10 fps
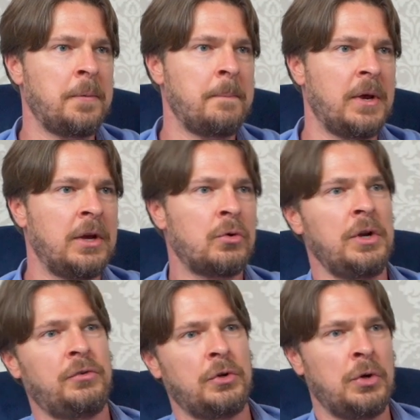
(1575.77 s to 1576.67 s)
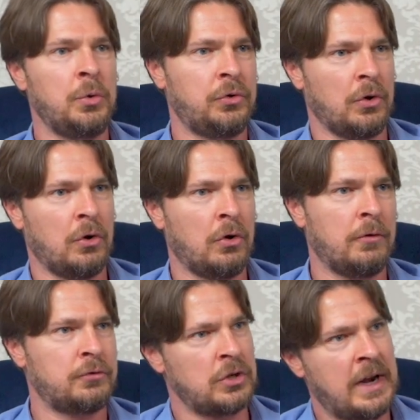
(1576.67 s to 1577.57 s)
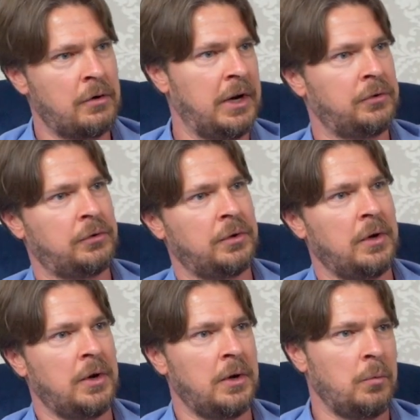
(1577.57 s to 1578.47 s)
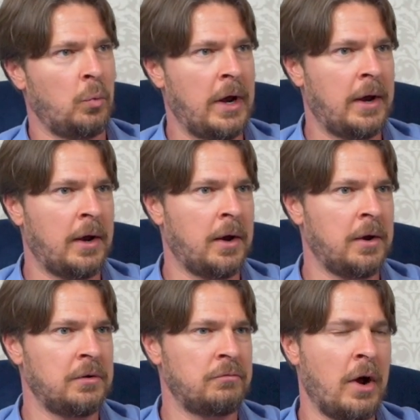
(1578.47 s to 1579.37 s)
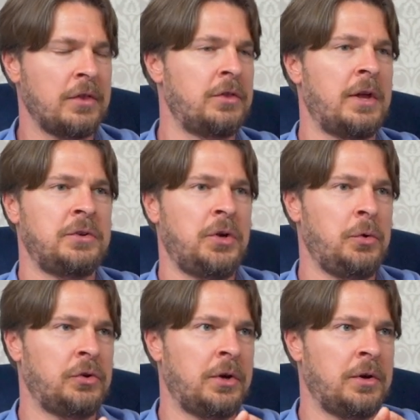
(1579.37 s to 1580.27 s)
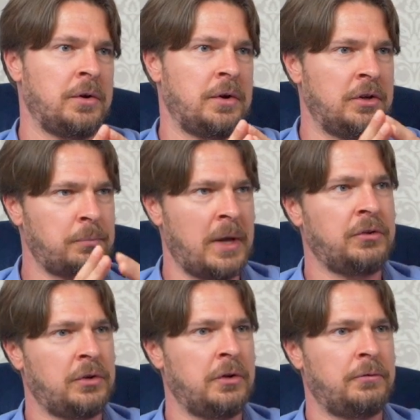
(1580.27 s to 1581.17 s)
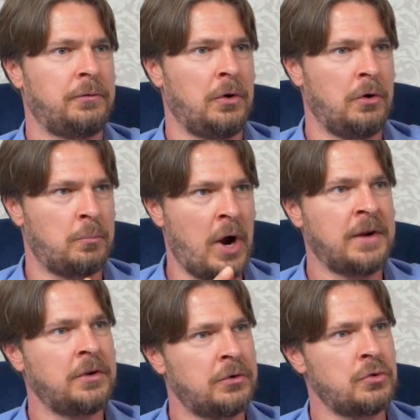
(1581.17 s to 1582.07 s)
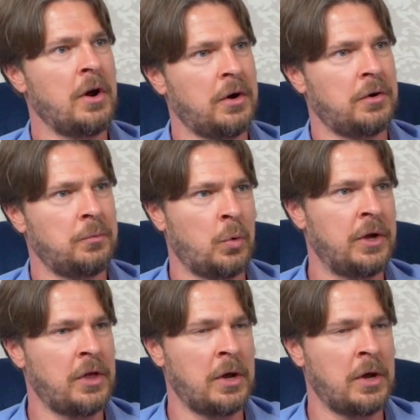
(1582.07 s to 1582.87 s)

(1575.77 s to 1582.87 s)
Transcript: increase the use of generics, where rather than using an expensive branded drug, where they